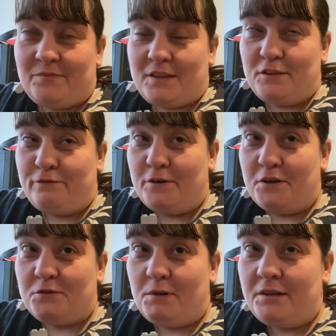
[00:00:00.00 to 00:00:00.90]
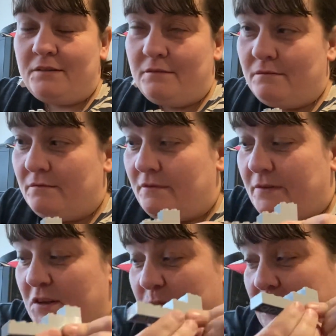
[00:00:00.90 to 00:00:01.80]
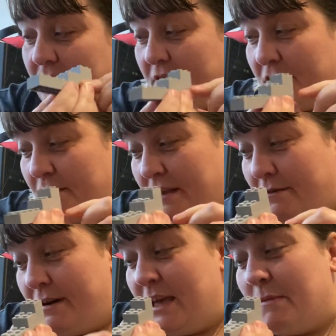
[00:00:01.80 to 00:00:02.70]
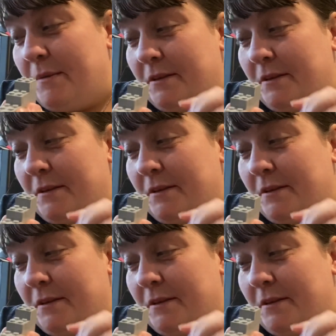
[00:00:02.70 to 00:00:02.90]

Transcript: the first one. If I spin it sort of that way, you might be able